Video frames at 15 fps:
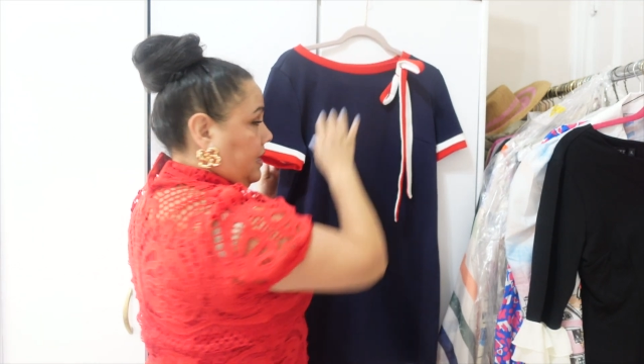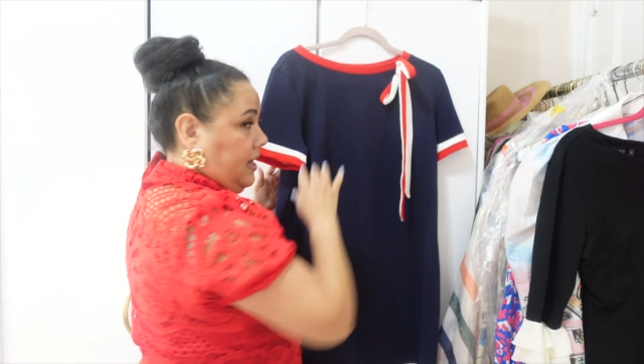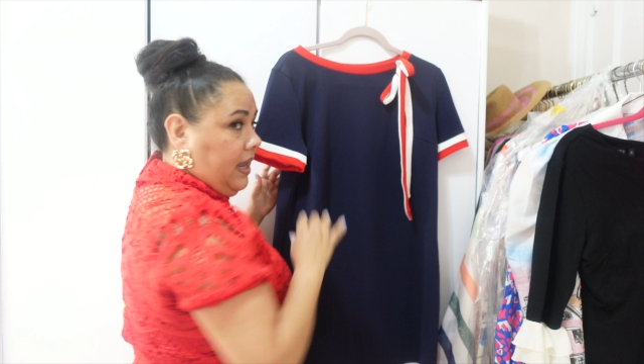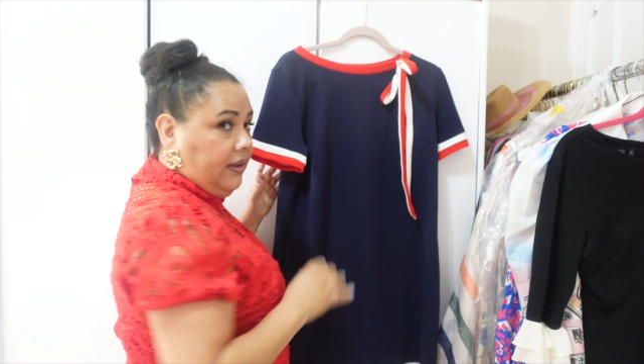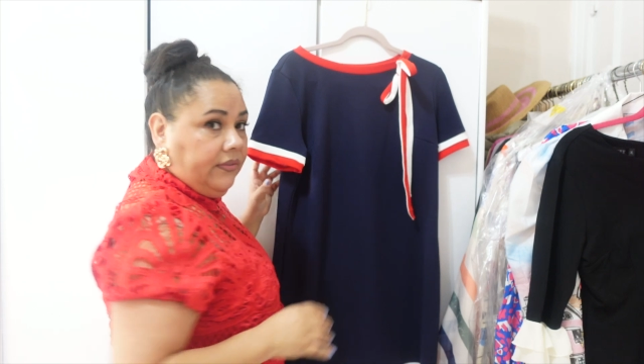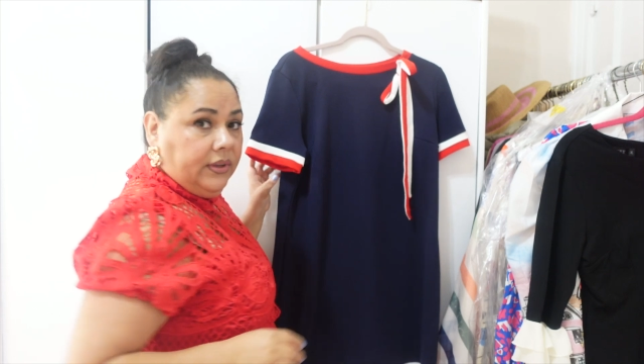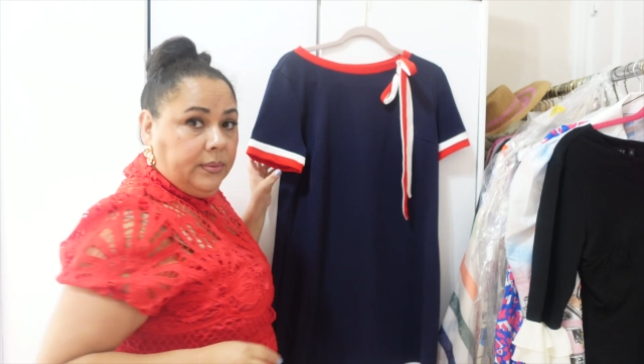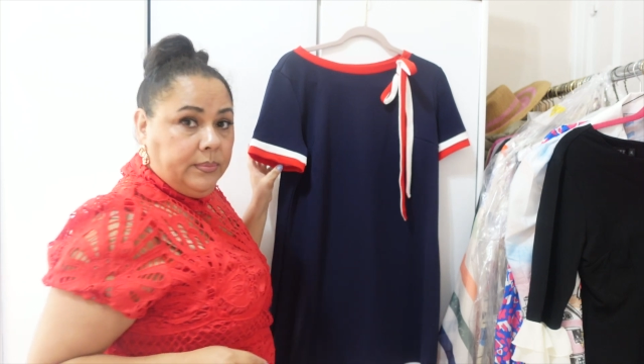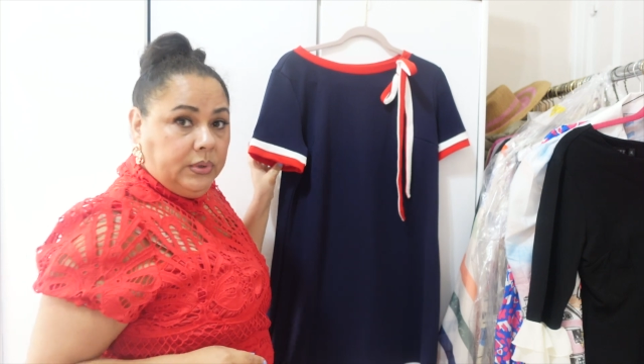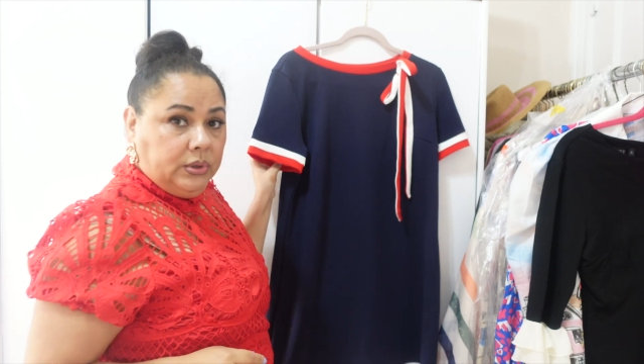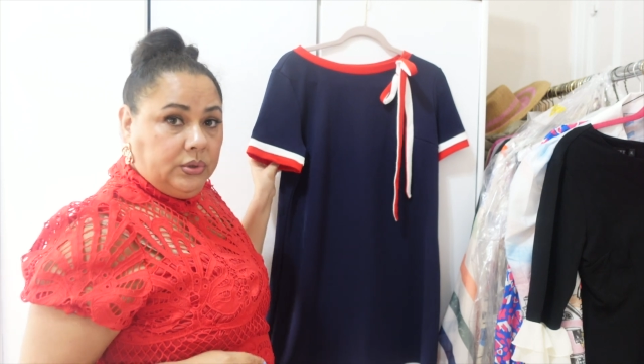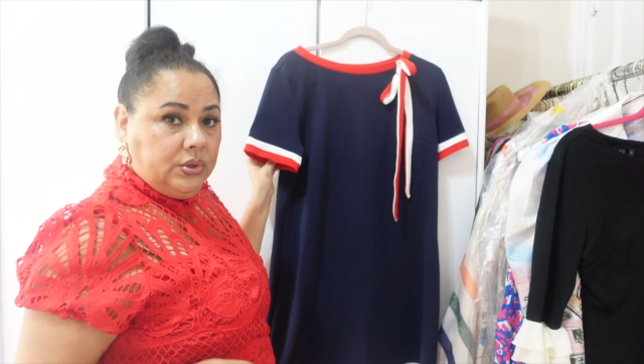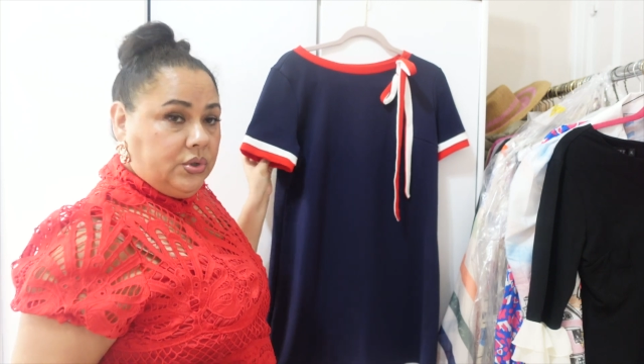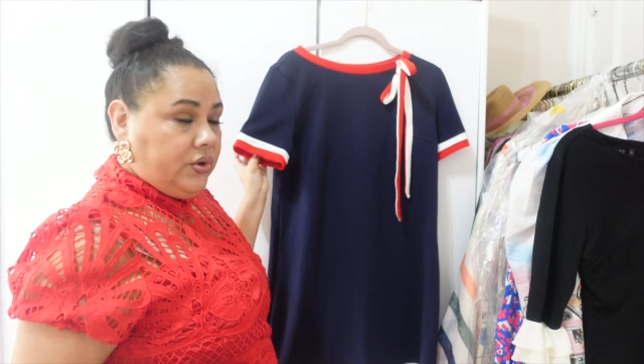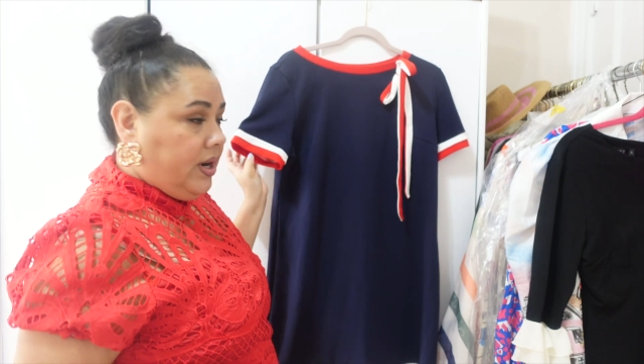navy
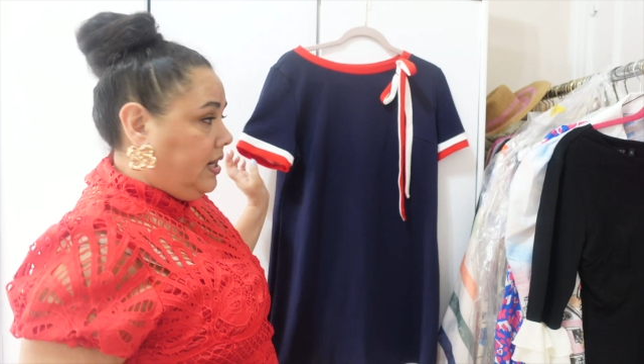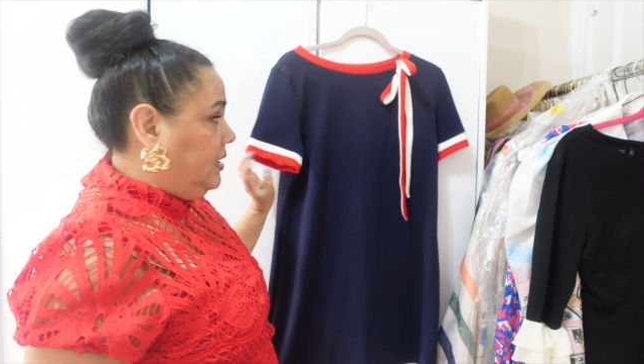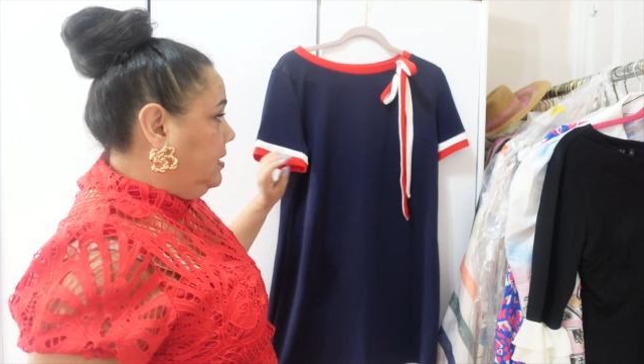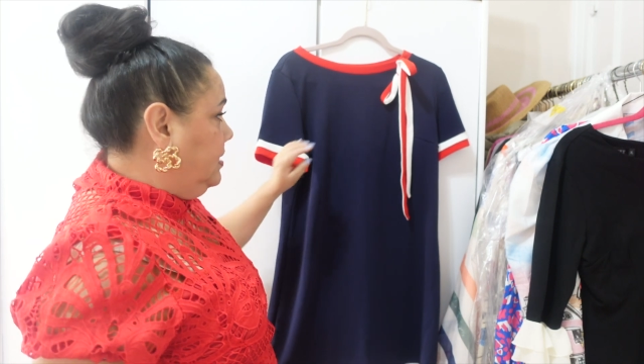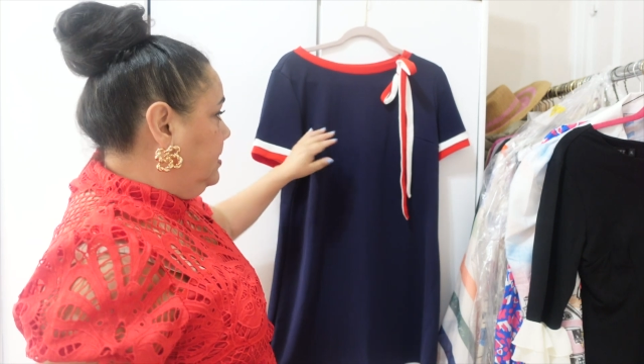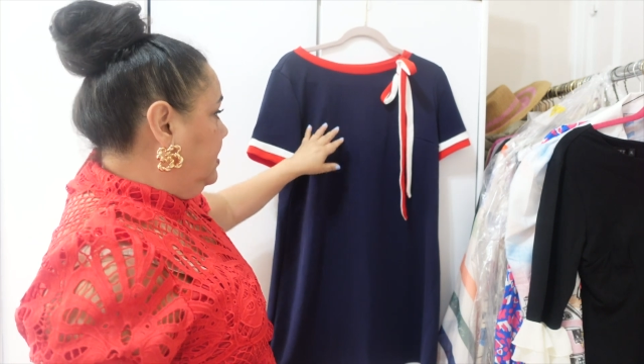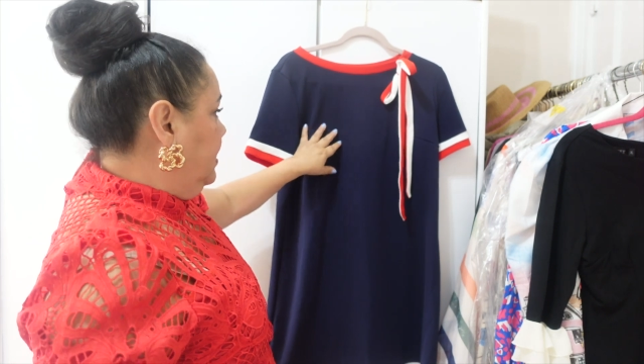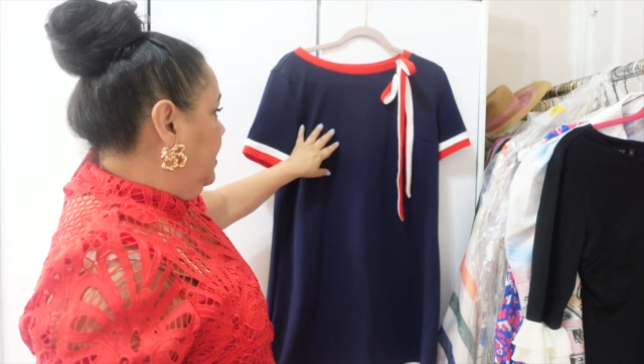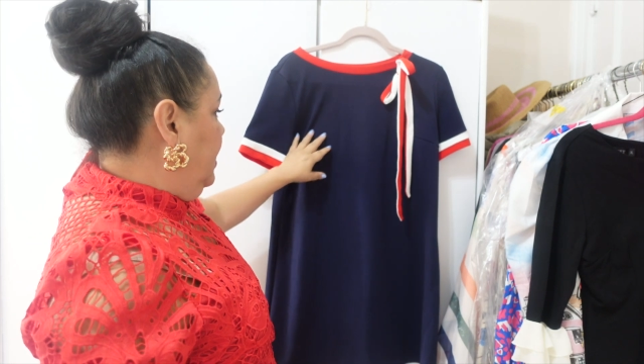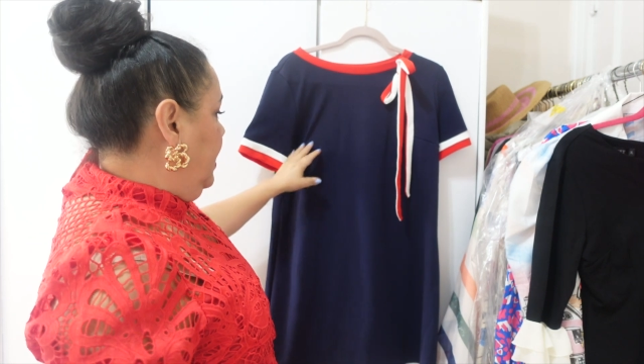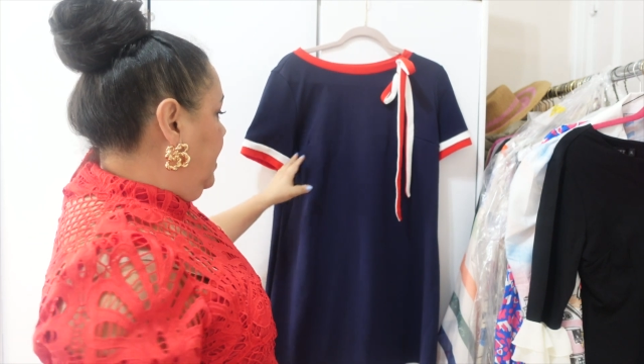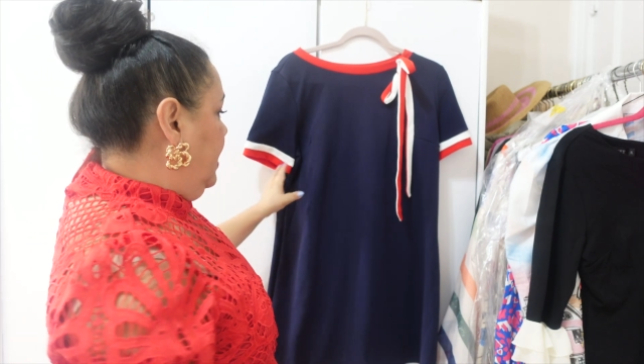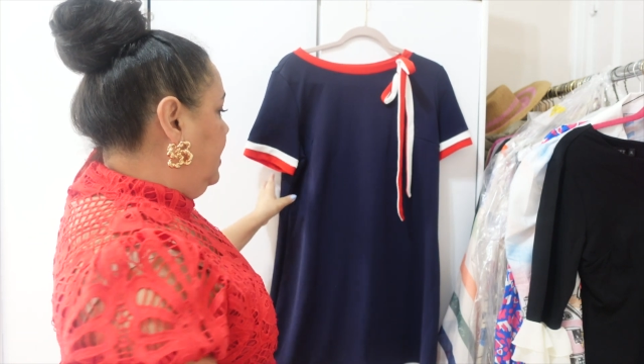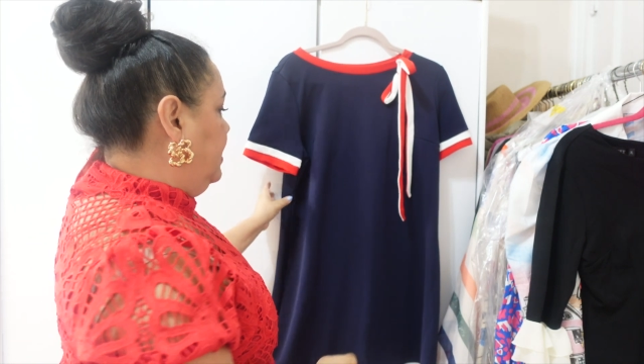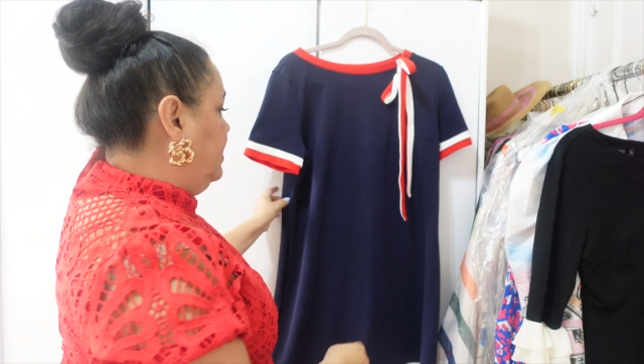blue dress.
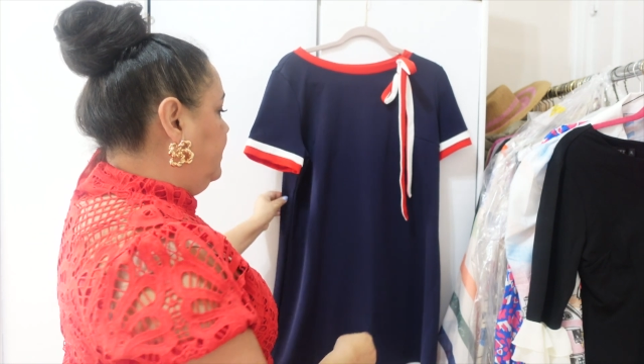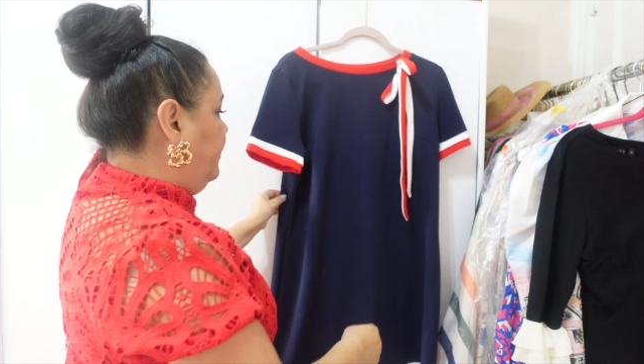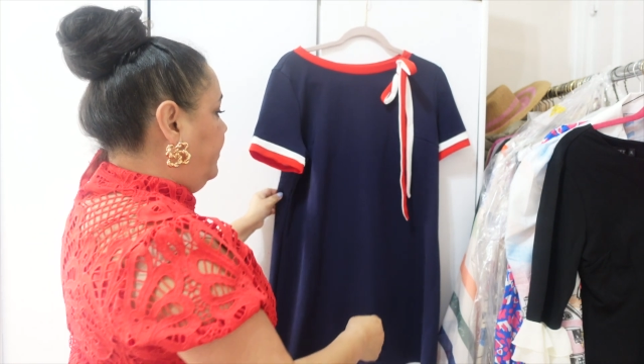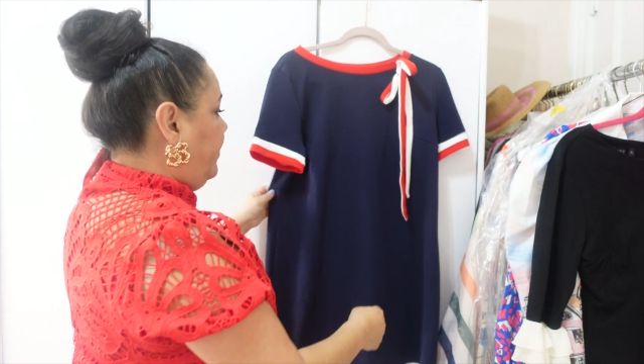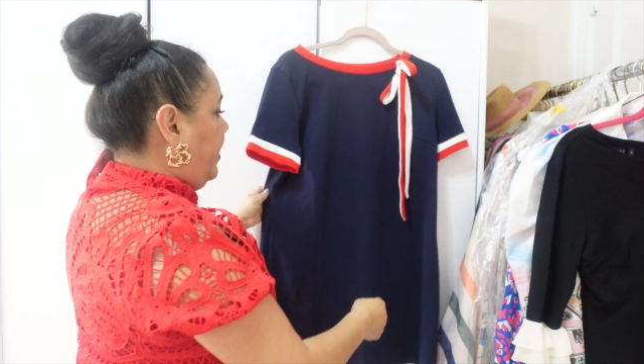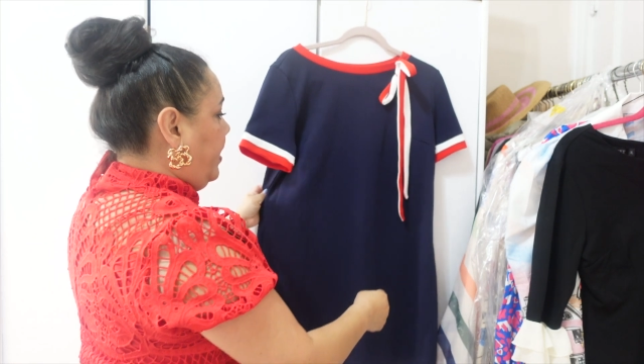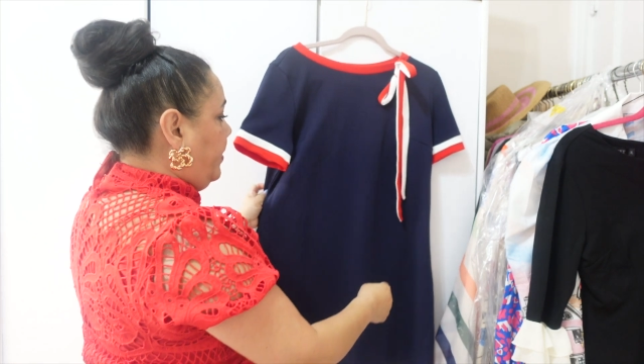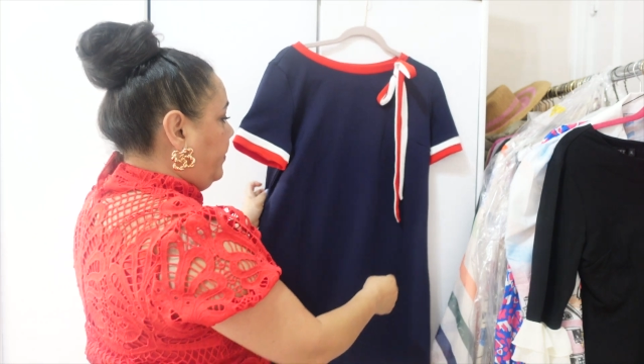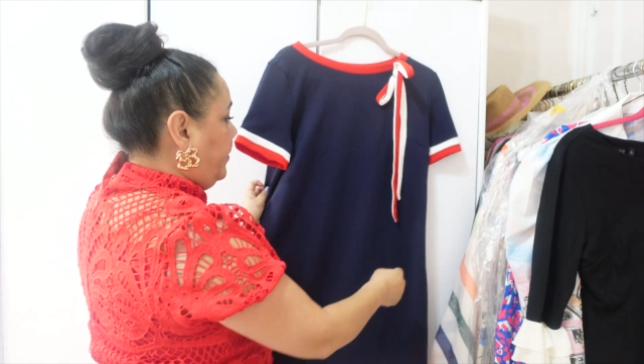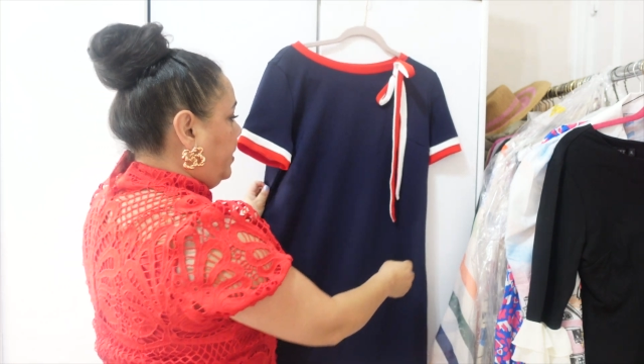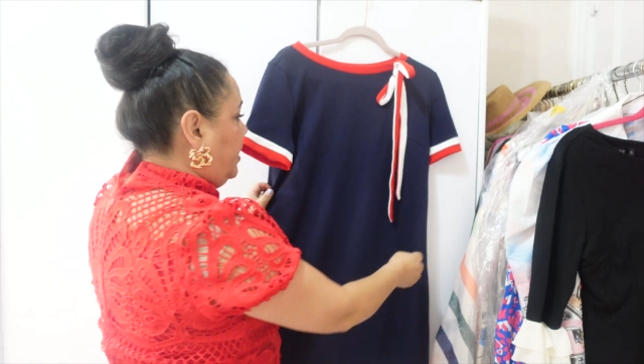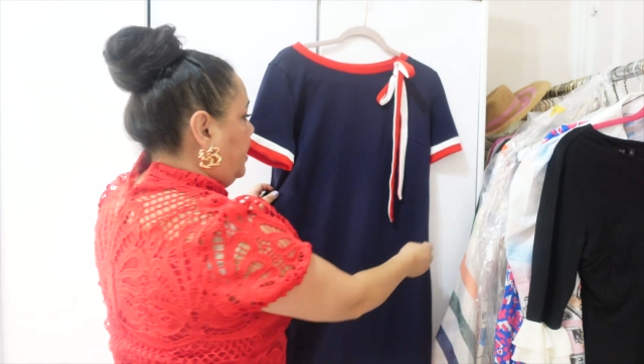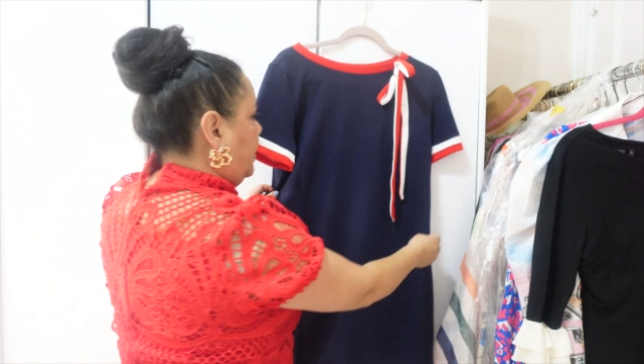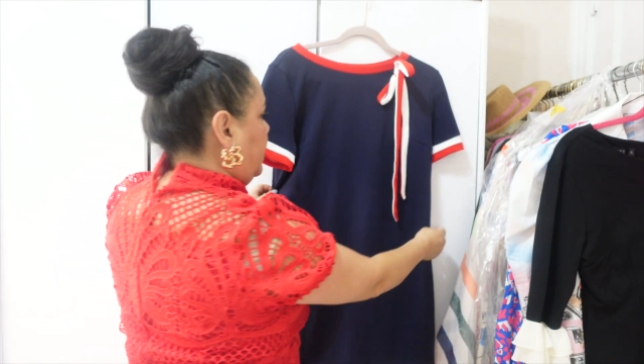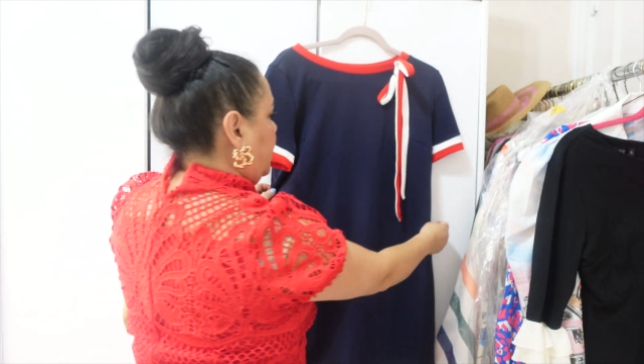It is
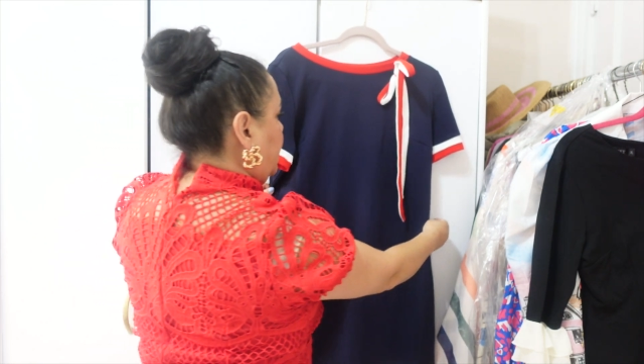very